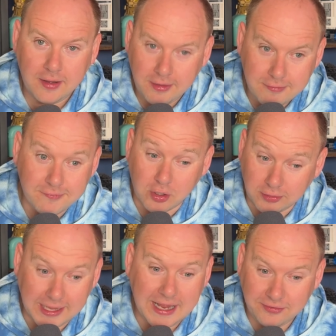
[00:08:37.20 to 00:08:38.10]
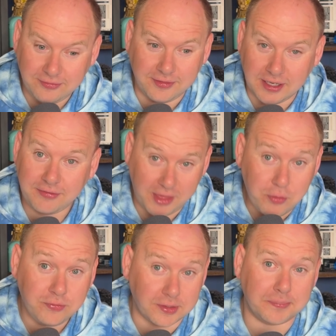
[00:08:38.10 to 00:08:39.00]
for less than
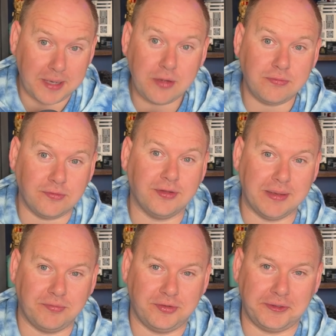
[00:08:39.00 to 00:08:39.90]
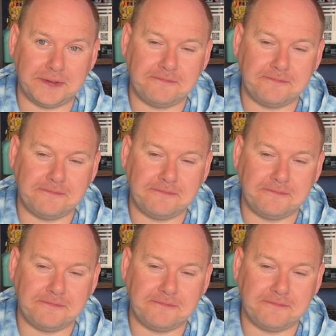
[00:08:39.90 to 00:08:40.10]
£1,000, Samsung.